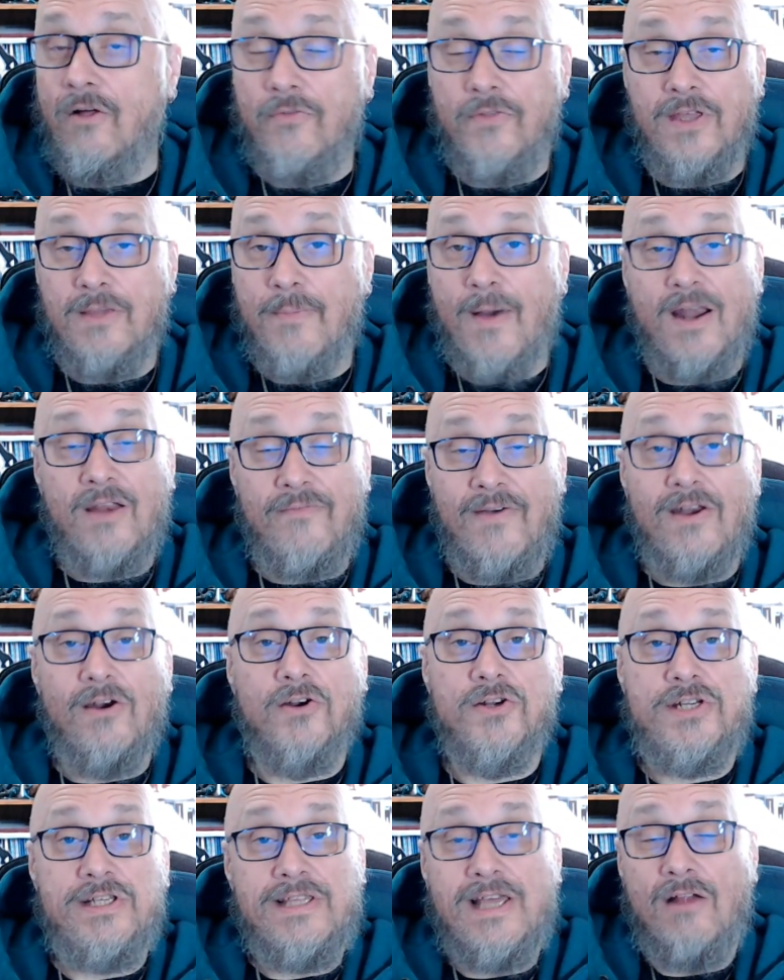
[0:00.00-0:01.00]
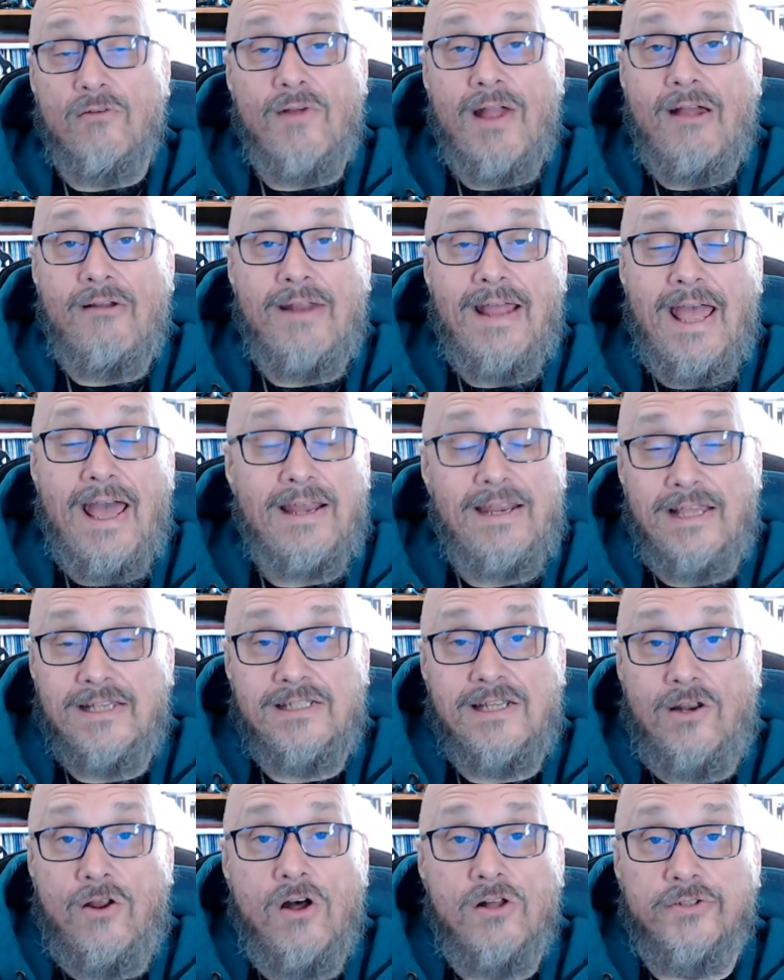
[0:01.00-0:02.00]
the amount of energy that round had has
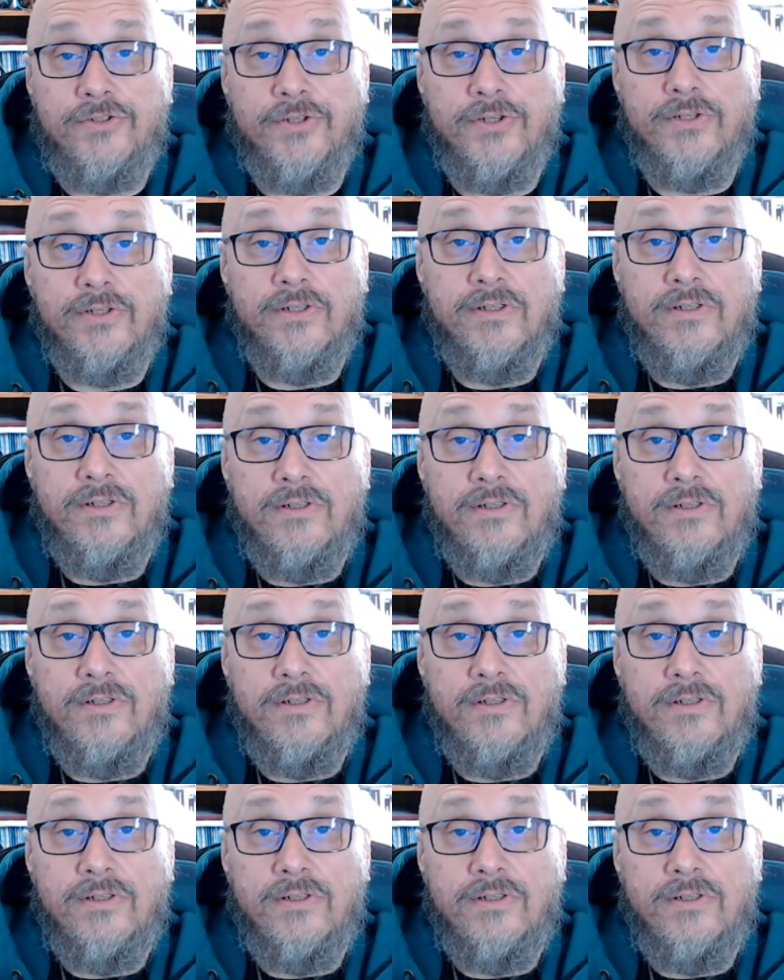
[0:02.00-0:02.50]
not altered.